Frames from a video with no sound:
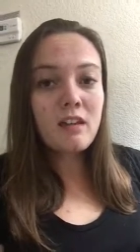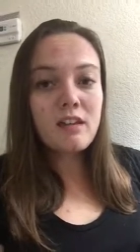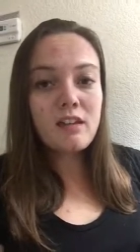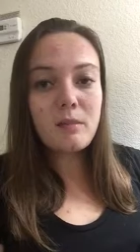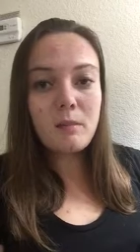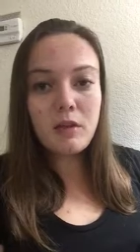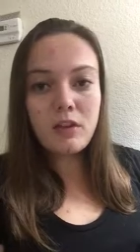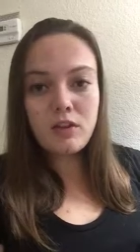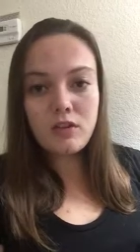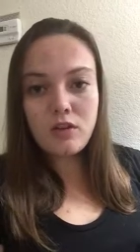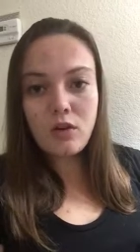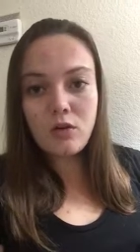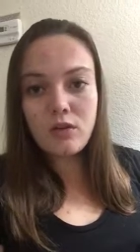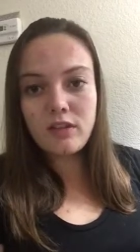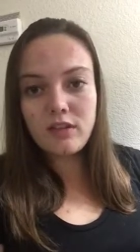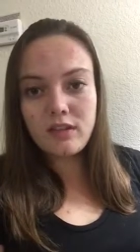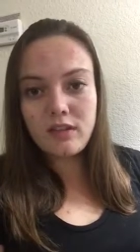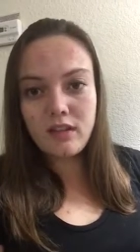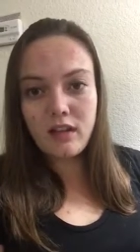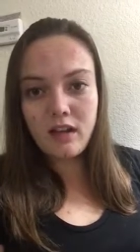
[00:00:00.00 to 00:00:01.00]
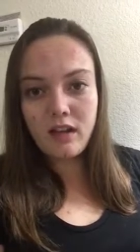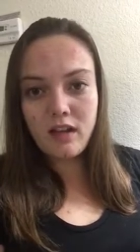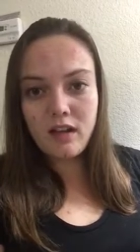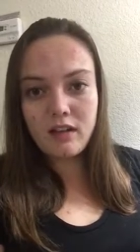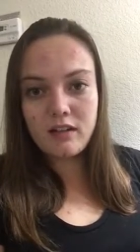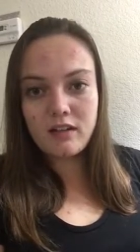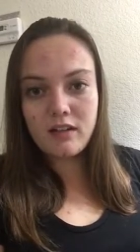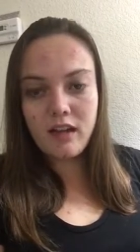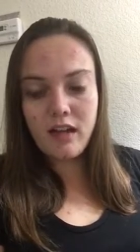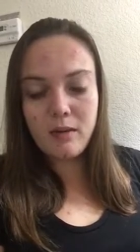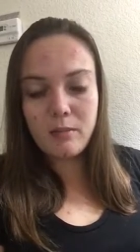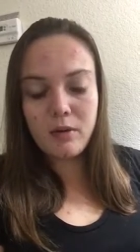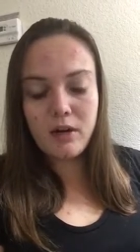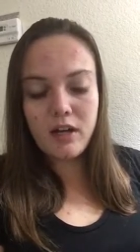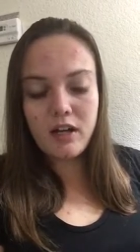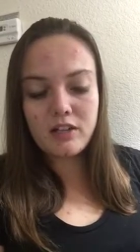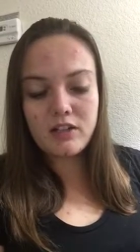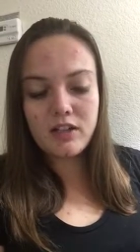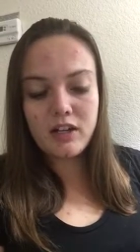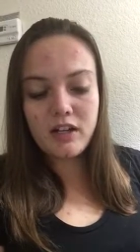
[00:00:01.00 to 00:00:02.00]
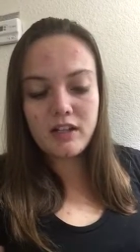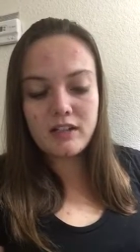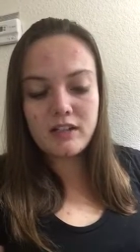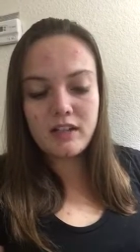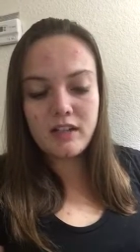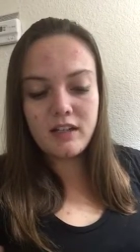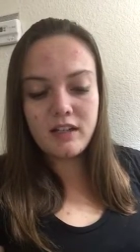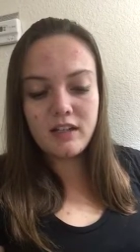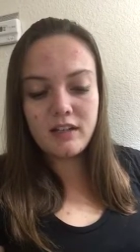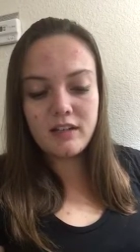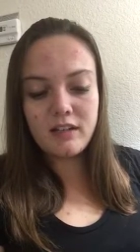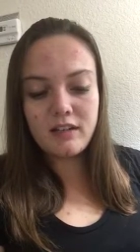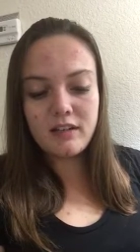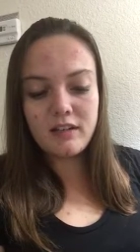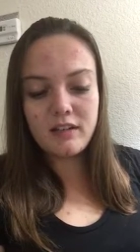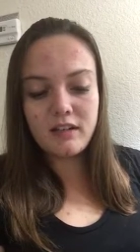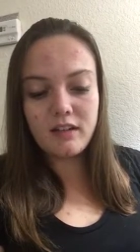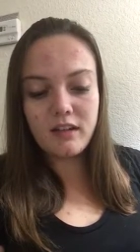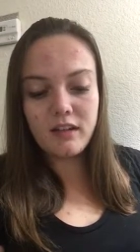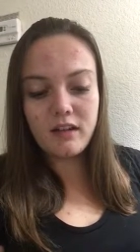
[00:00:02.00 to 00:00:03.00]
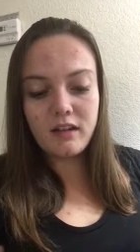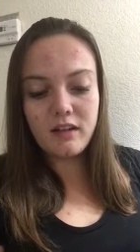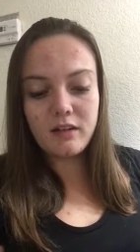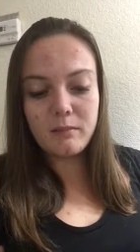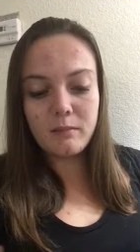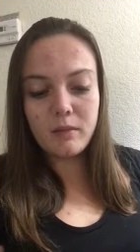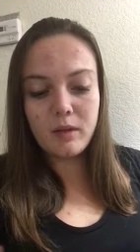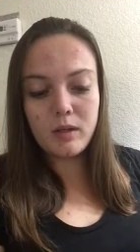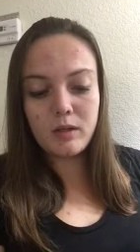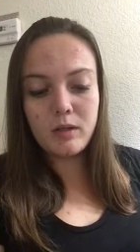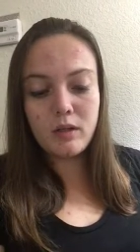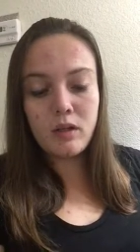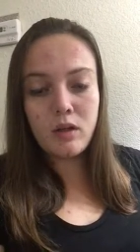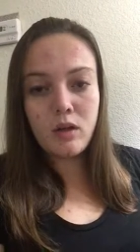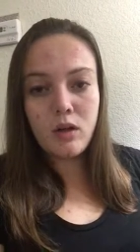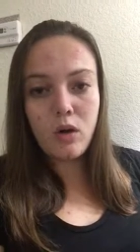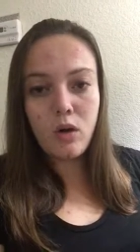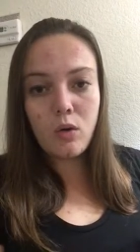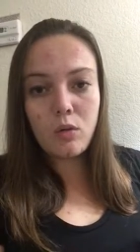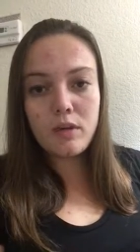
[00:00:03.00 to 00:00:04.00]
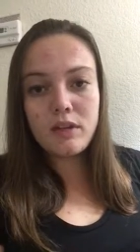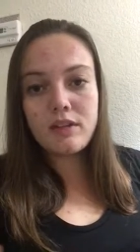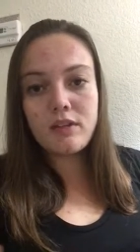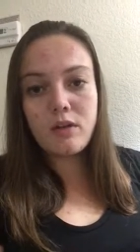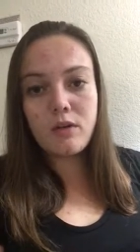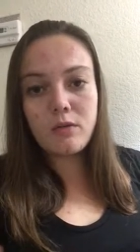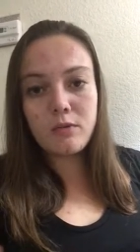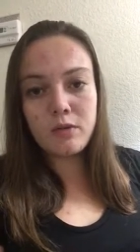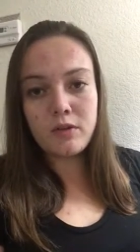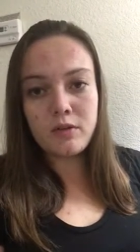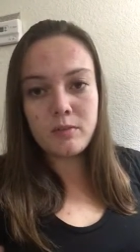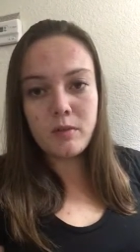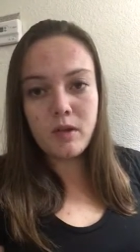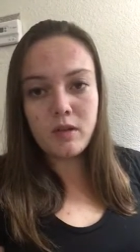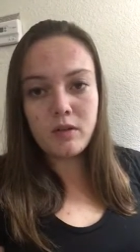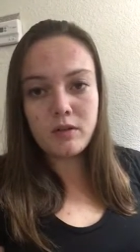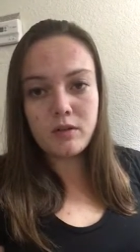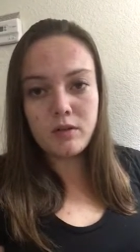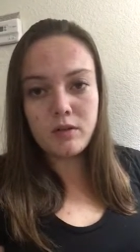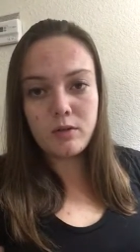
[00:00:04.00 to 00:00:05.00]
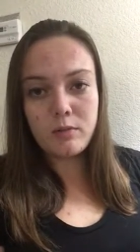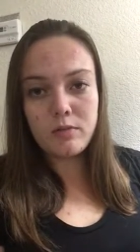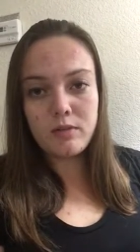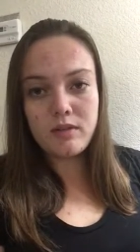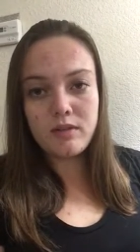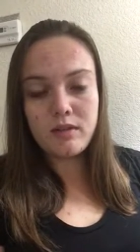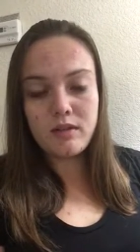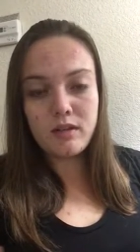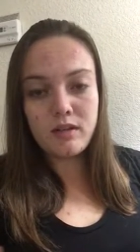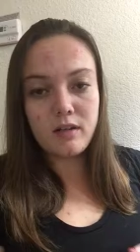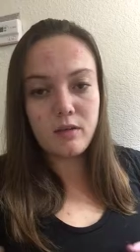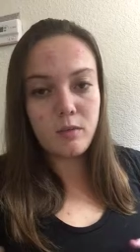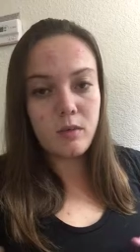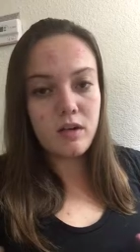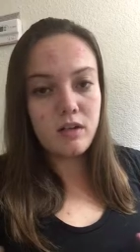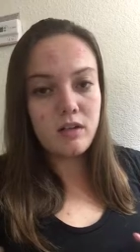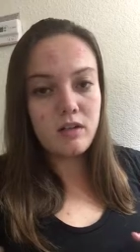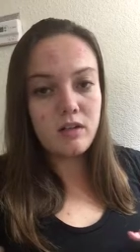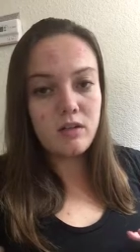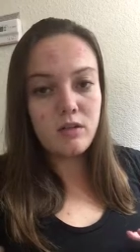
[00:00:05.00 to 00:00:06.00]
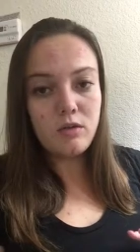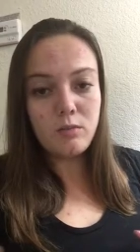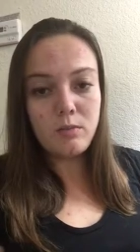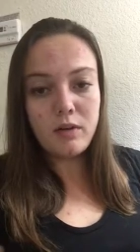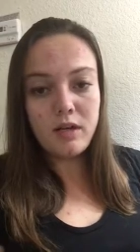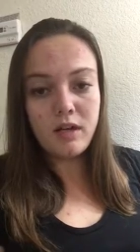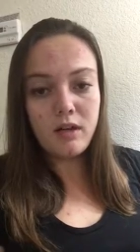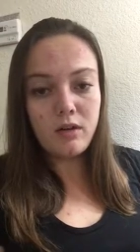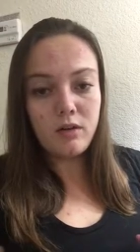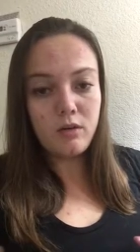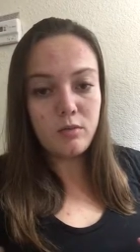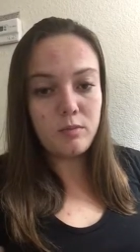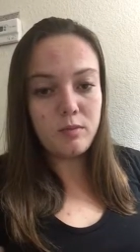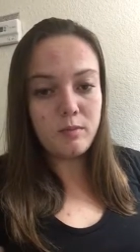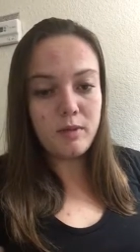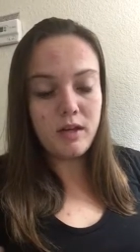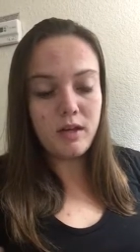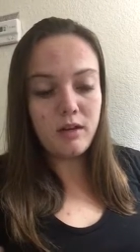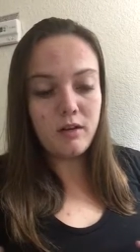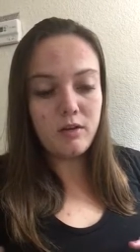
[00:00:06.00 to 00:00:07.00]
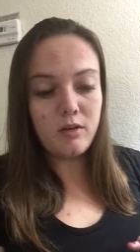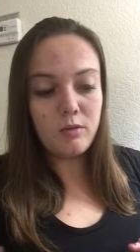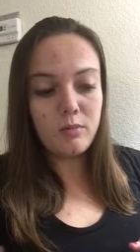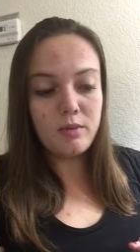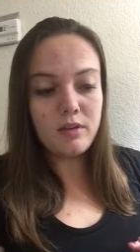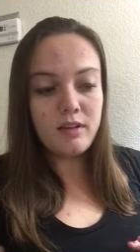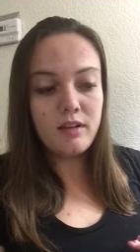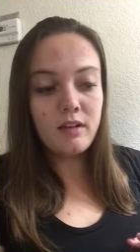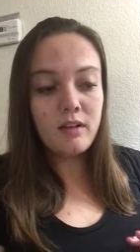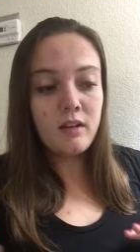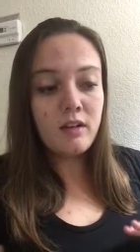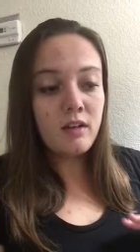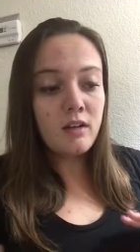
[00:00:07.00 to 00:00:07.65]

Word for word: some other notes on that project is um, always go for smaller groups. They're going to want you to do bigger groups, bigger groups.